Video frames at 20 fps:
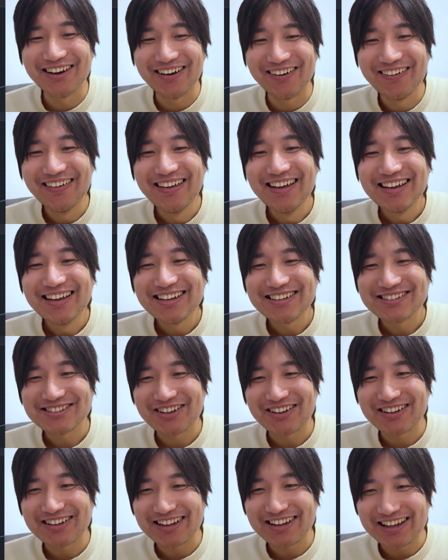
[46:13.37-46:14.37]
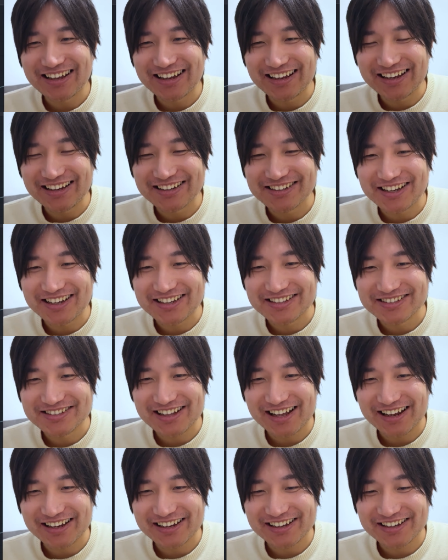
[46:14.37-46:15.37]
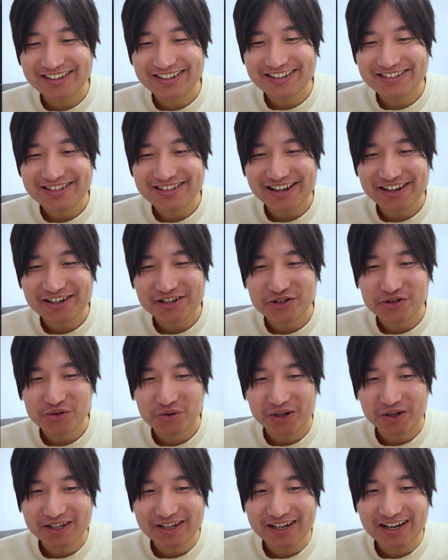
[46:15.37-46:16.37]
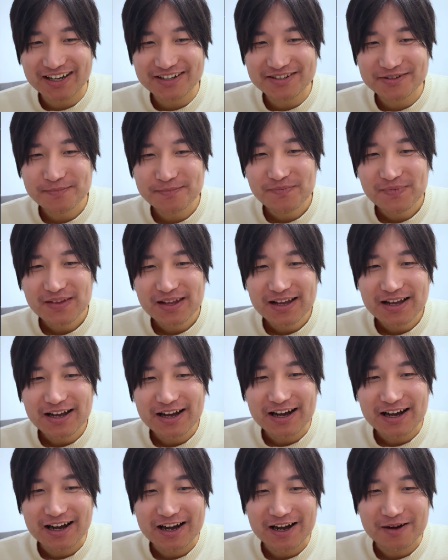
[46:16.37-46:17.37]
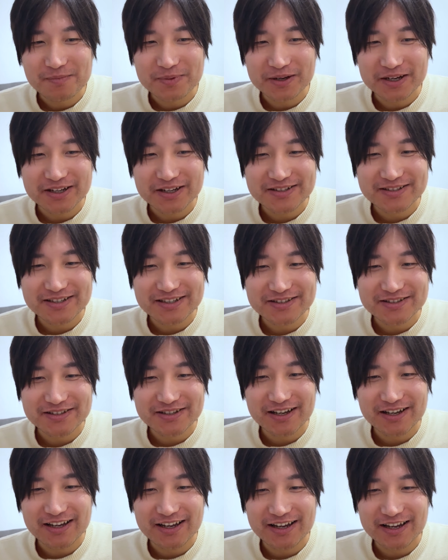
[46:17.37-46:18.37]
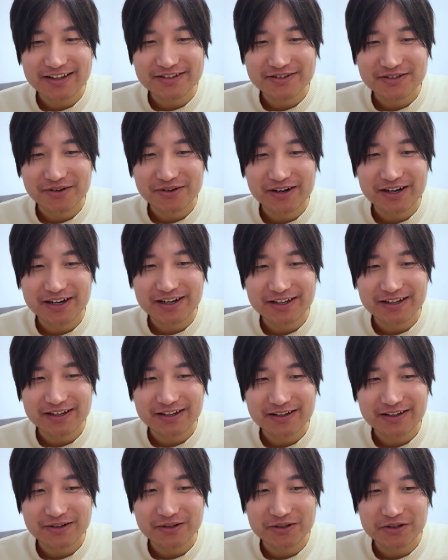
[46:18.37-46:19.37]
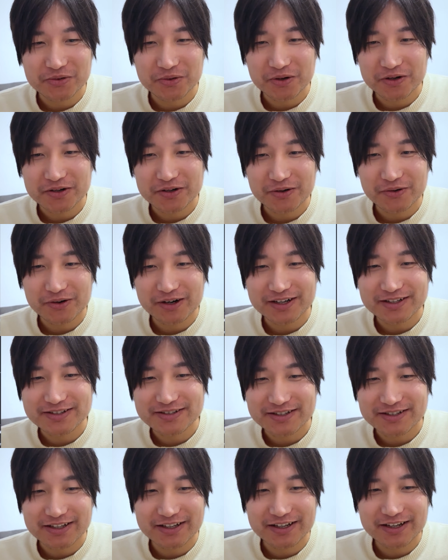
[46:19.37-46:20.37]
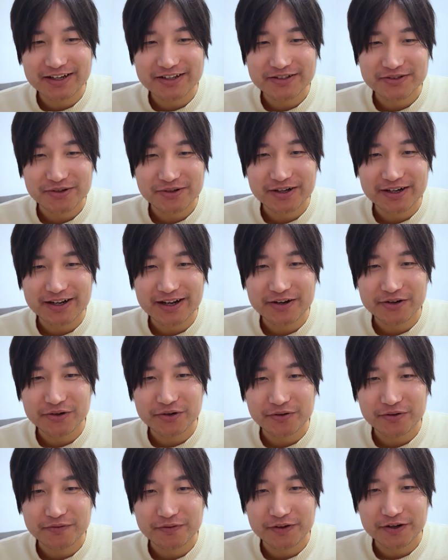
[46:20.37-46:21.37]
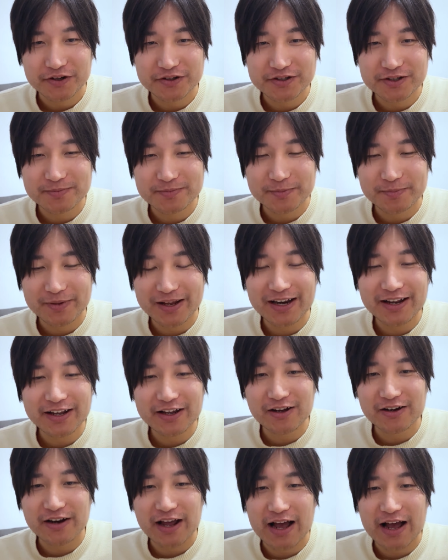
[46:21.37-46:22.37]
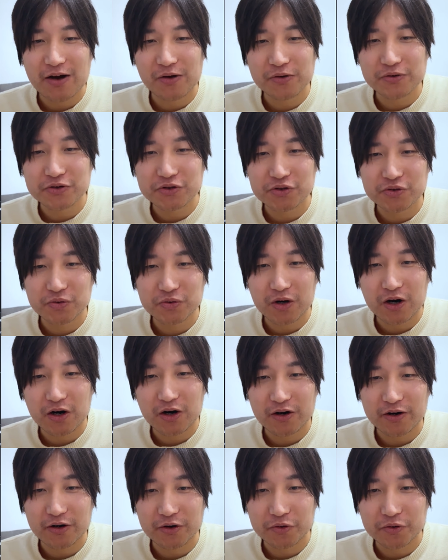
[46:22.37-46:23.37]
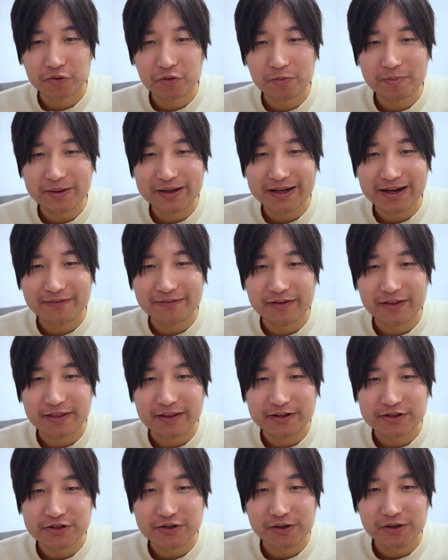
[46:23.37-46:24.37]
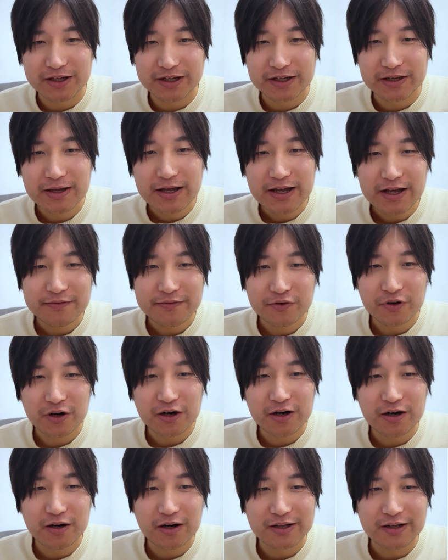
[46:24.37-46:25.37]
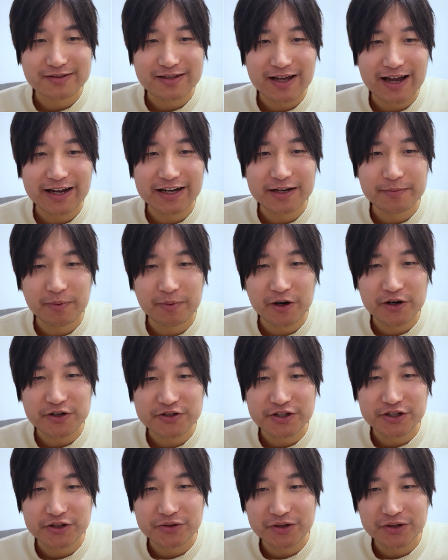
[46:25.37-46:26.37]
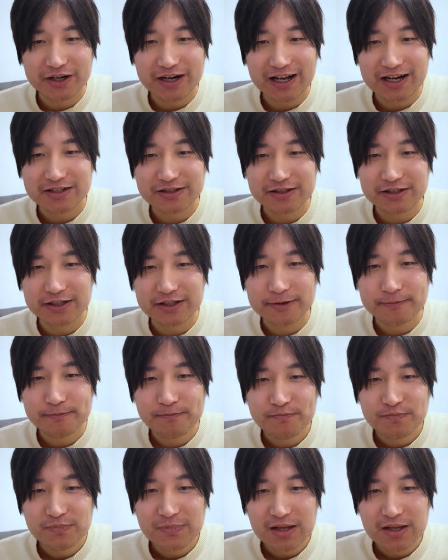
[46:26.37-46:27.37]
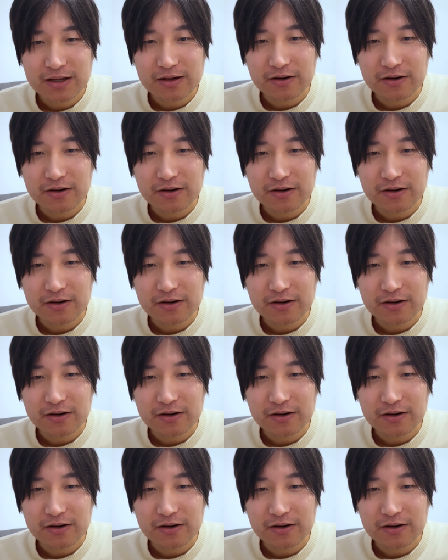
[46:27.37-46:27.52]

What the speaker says: So it's like a shortcut, because it's already, you're already seeing it. It's already under your fingertip, depending on how you are grouping everything. So like if you're a tidy person, you can actually